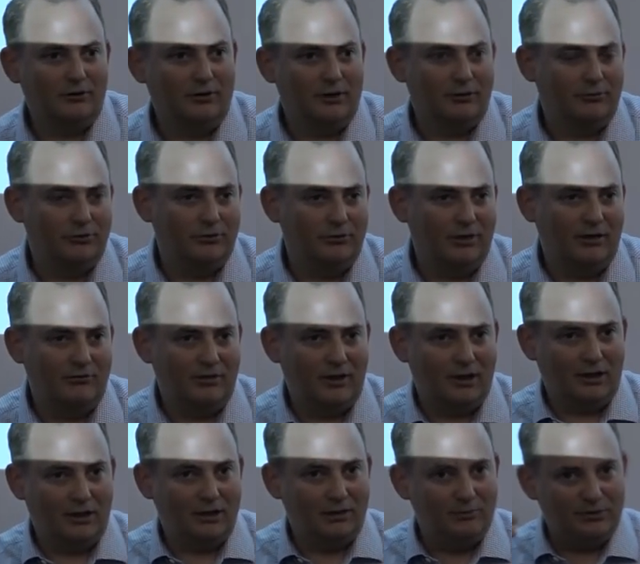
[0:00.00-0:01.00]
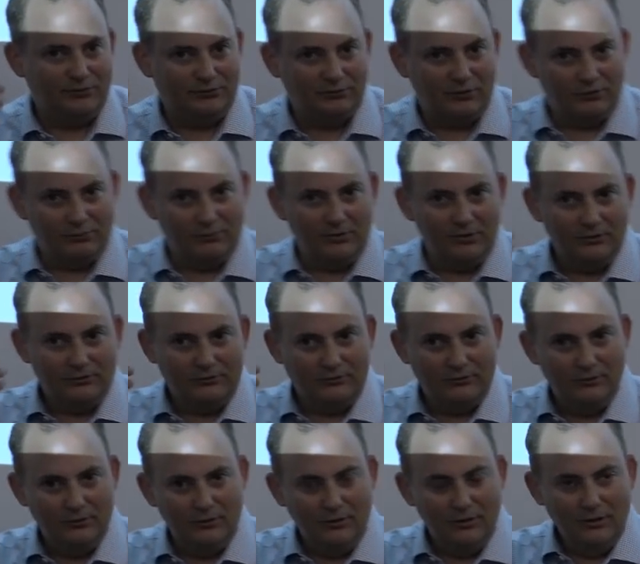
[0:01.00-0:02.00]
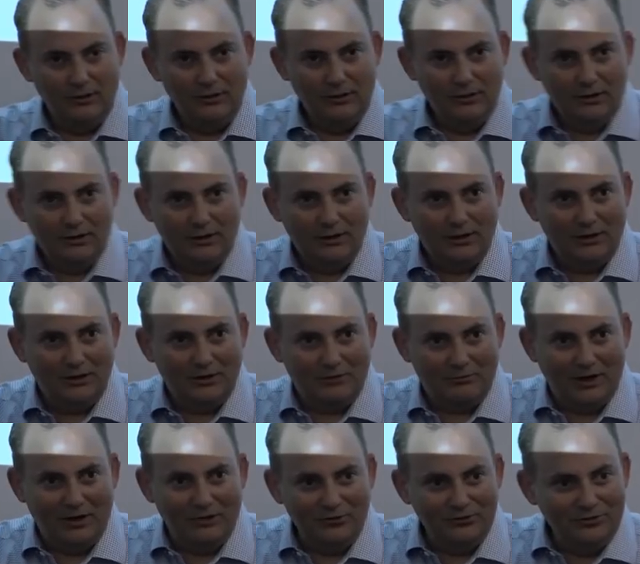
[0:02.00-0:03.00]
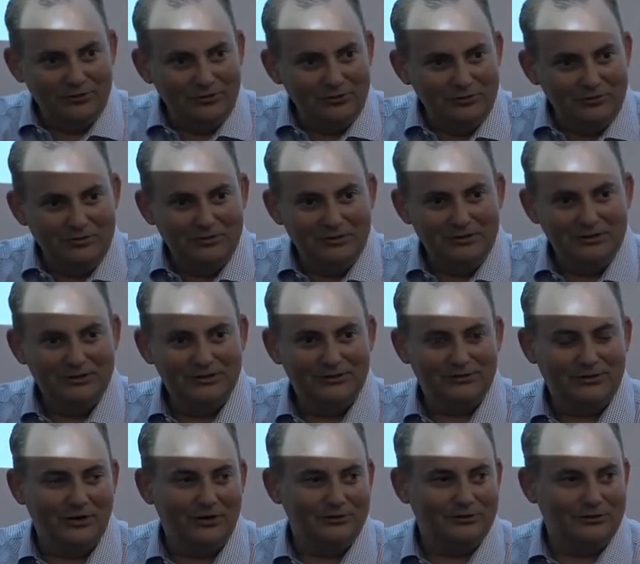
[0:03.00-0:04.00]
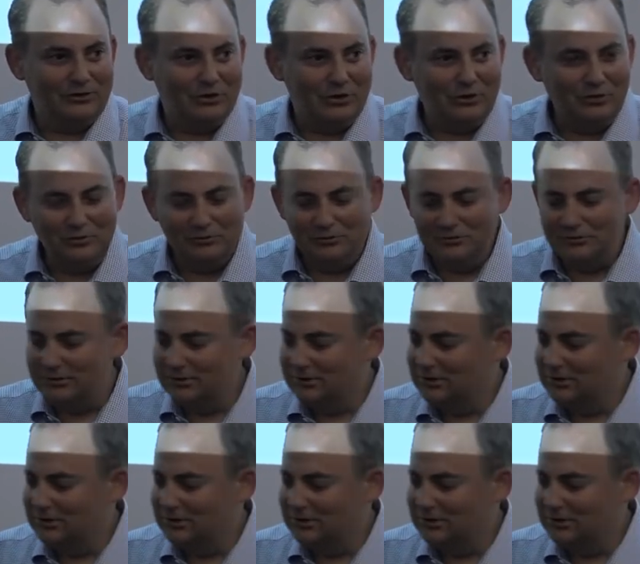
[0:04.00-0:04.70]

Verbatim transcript: Like, when you have that kind of misjudgment around you, it's hard to know.